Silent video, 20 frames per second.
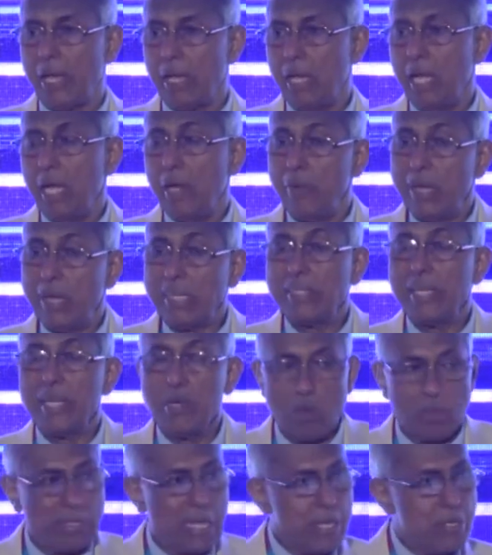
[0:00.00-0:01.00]
When they know
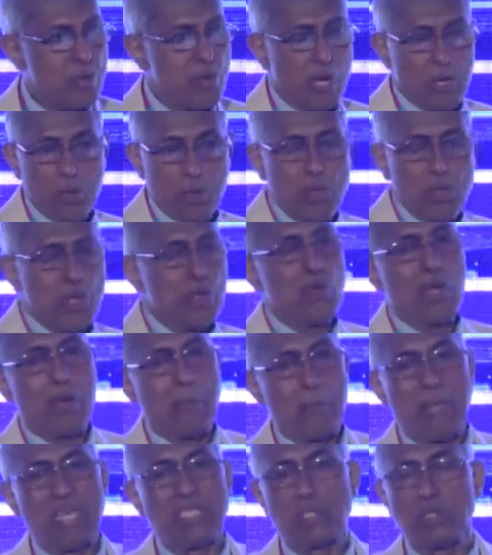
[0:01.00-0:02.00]
that you are doing your
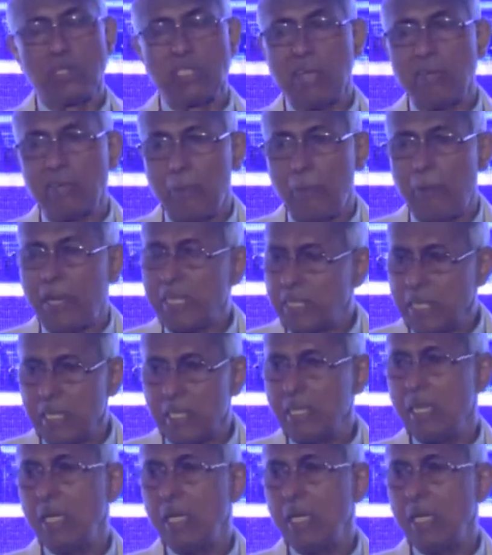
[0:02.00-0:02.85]
best to save the patient,